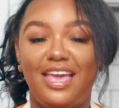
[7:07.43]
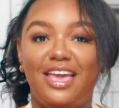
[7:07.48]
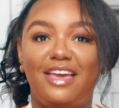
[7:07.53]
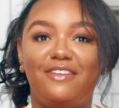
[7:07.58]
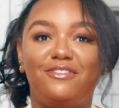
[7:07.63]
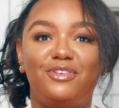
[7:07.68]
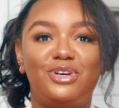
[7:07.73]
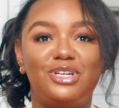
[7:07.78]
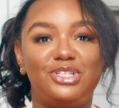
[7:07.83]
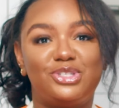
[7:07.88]
If
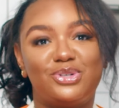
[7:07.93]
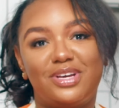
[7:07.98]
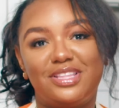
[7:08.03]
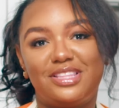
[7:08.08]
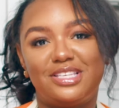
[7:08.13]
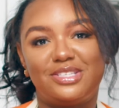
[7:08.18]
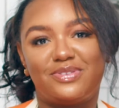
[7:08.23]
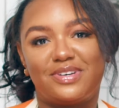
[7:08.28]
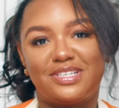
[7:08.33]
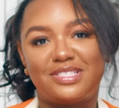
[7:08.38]
you enjoyed
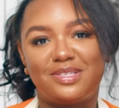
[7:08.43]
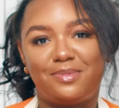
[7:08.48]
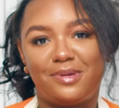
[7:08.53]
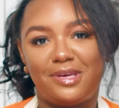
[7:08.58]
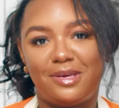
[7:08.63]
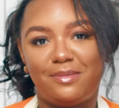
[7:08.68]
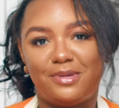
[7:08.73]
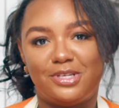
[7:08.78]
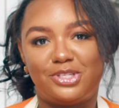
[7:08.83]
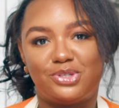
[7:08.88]
this
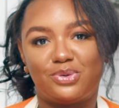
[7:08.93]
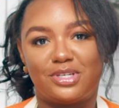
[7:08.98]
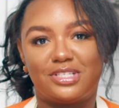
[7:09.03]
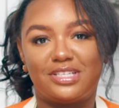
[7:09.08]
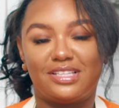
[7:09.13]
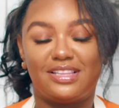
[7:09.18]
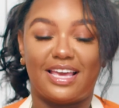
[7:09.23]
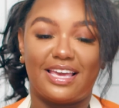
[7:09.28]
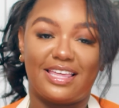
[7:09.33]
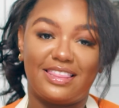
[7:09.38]
recipe, be sure to
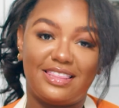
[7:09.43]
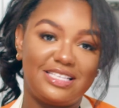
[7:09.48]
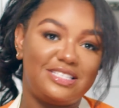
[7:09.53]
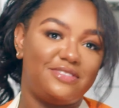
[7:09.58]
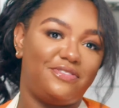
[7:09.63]
like this